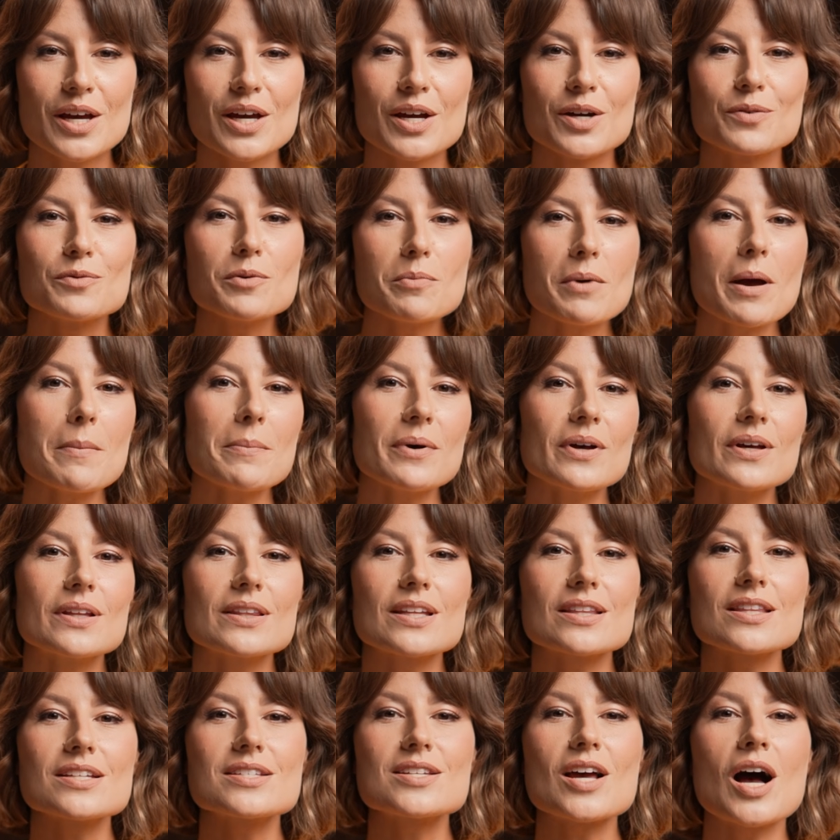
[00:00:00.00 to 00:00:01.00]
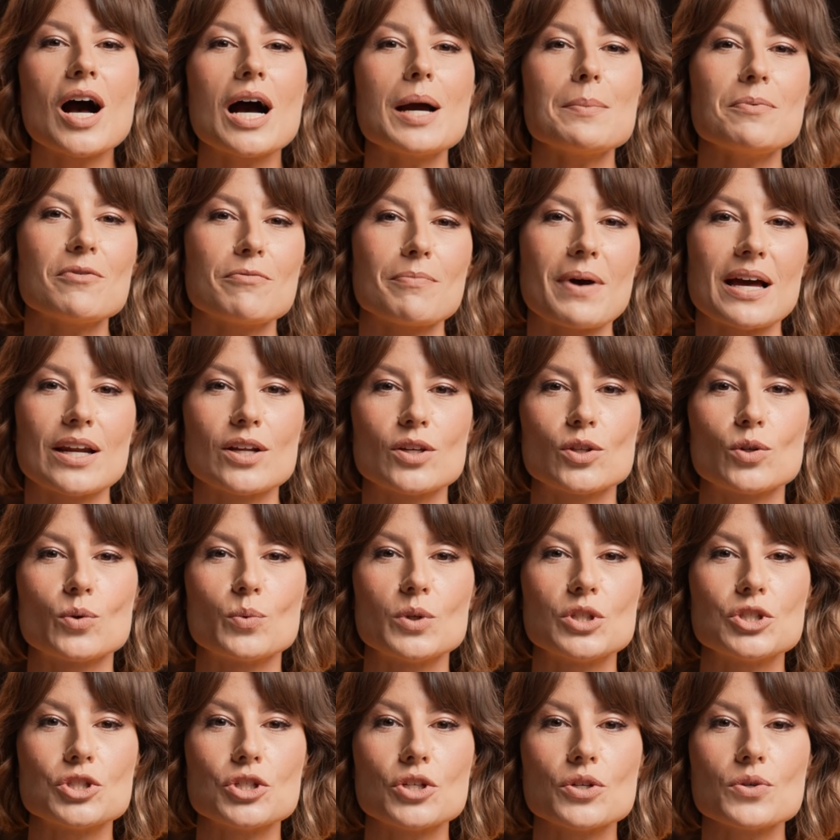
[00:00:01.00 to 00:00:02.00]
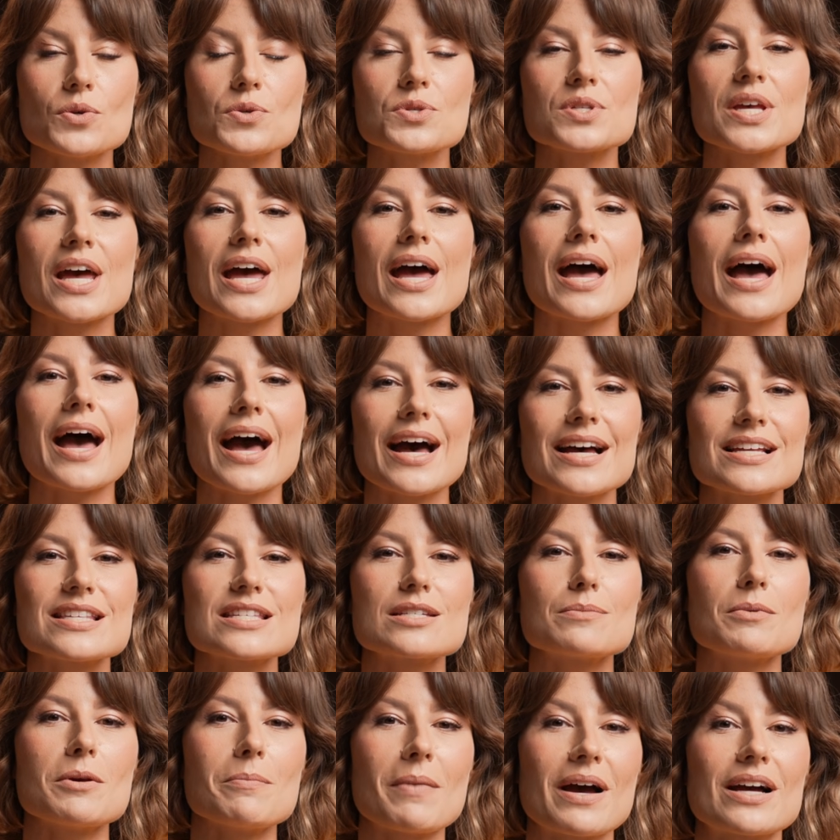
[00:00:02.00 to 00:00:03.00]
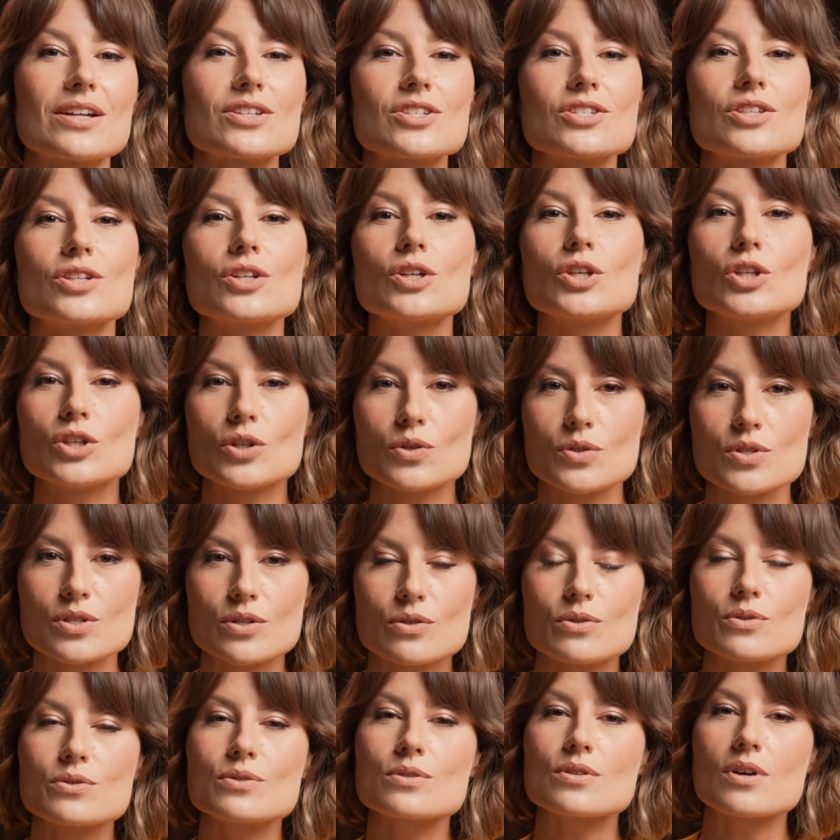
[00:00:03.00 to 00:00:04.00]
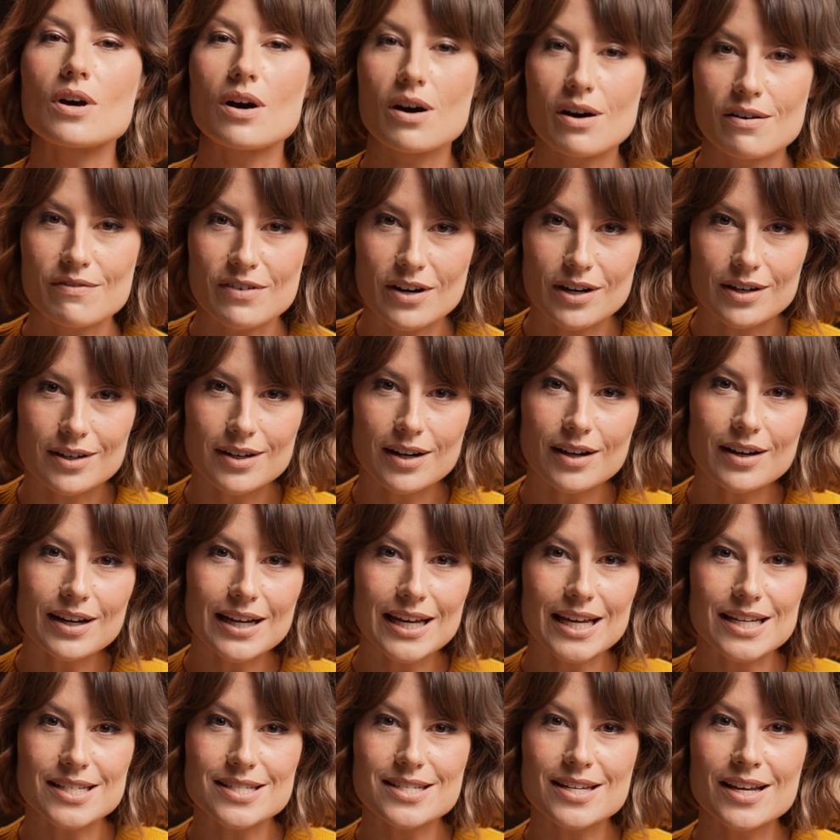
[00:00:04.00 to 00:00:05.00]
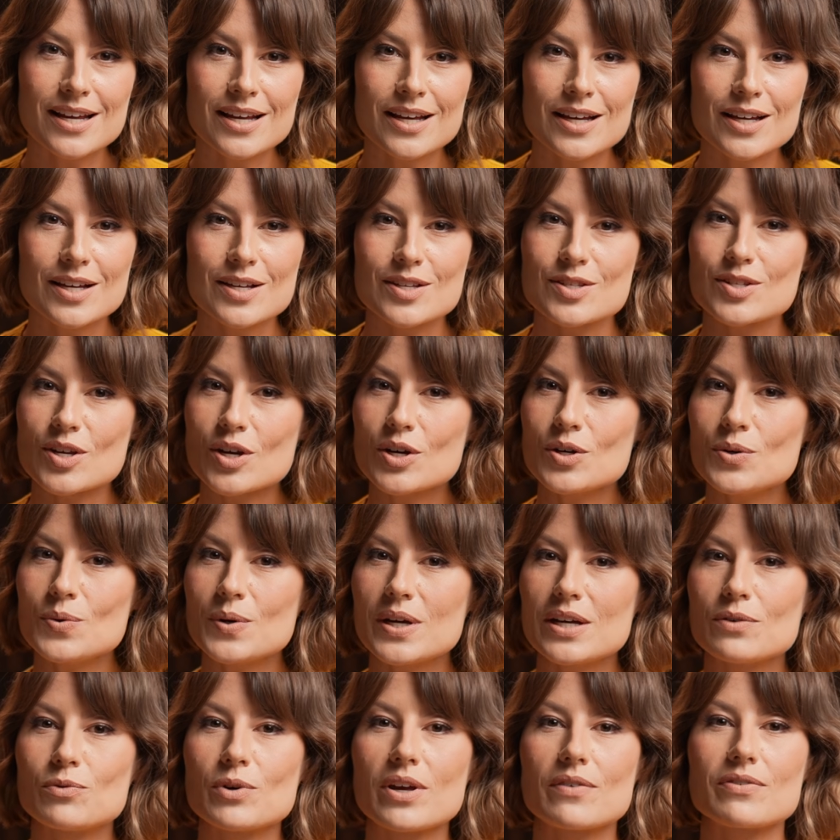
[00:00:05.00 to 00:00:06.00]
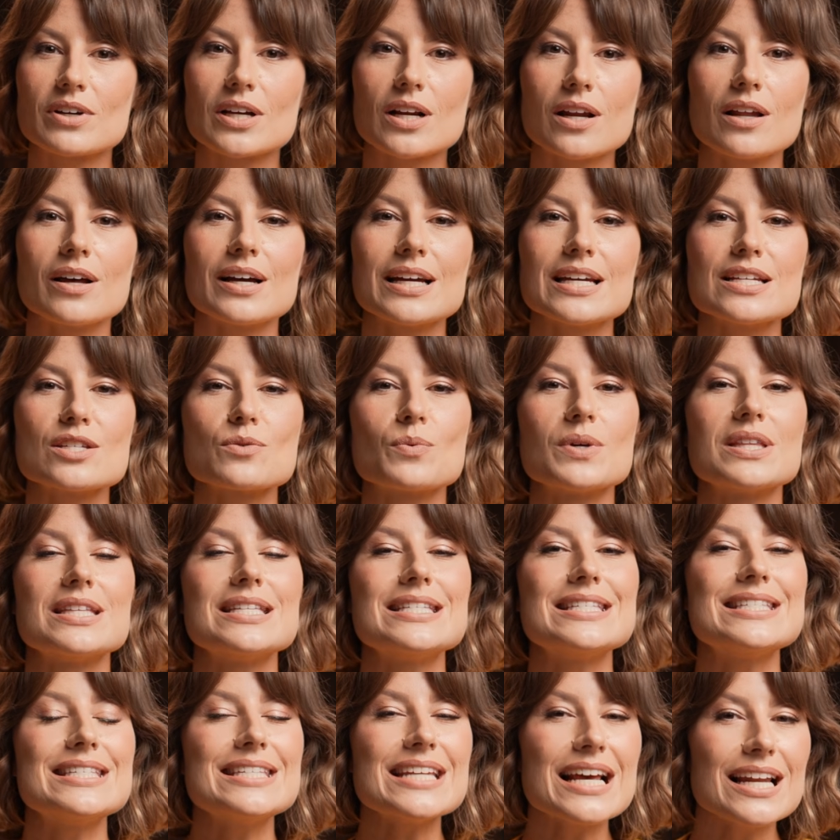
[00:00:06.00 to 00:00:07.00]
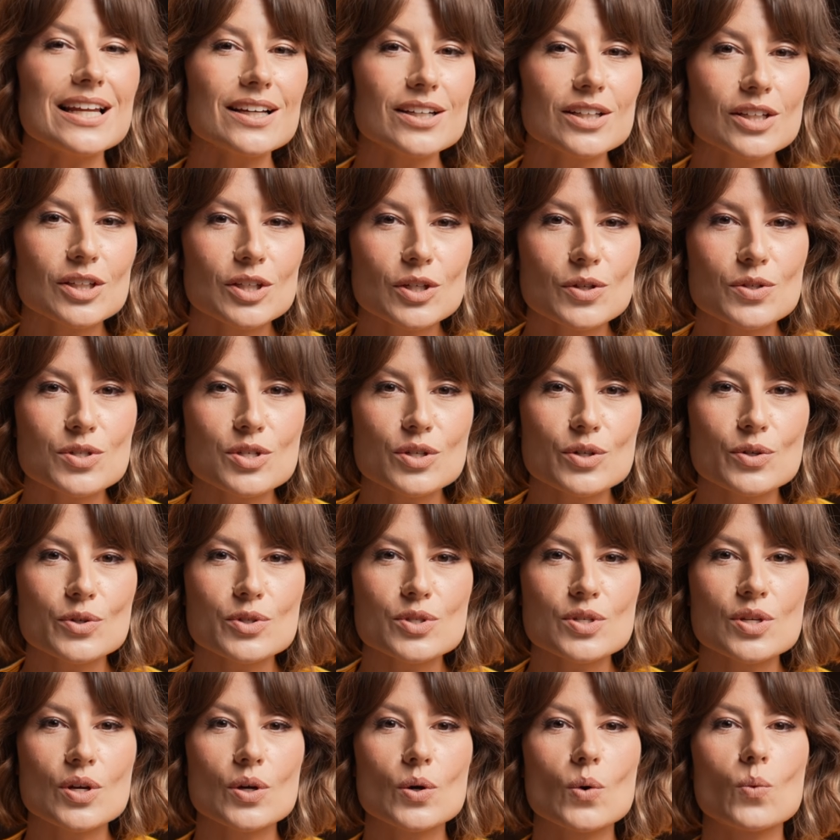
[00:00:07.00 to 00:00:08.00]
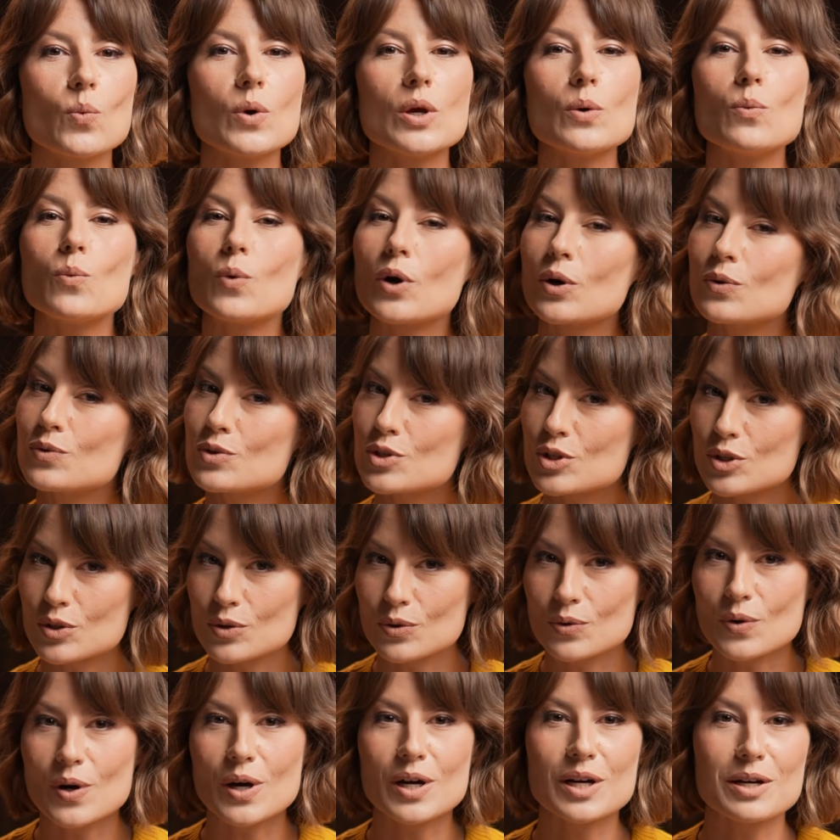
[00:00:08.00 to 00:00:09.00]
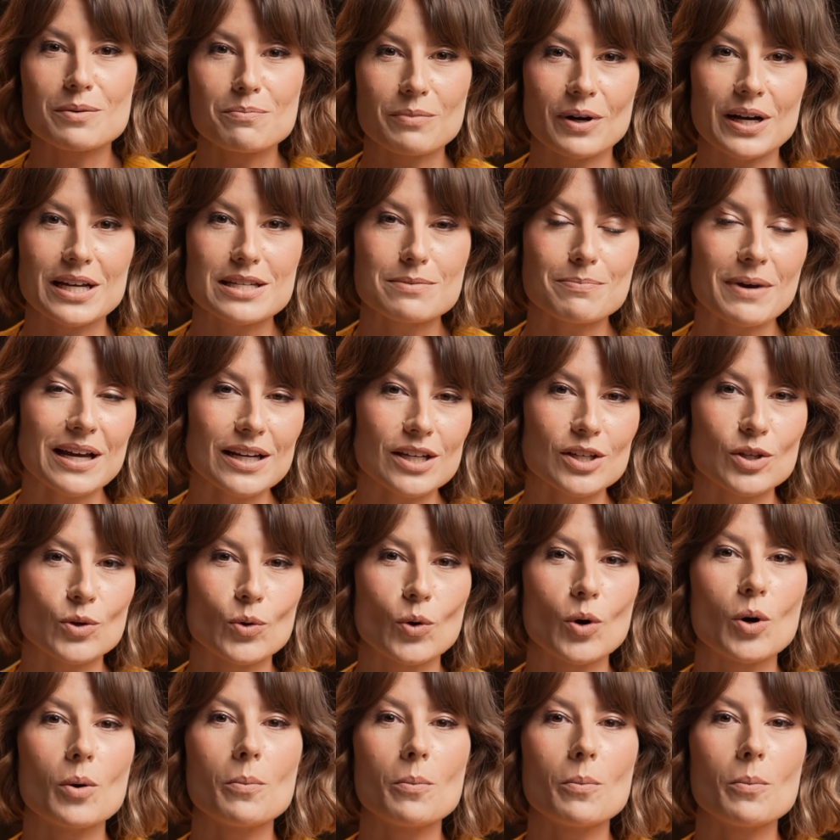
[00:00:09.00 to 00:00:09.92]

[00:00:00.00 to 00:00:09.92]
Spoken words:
Remember that the type of manicure we choose has to be matched the cuticles of our client. So if we have a client with delicate cuticles, we won't do a combined manicure,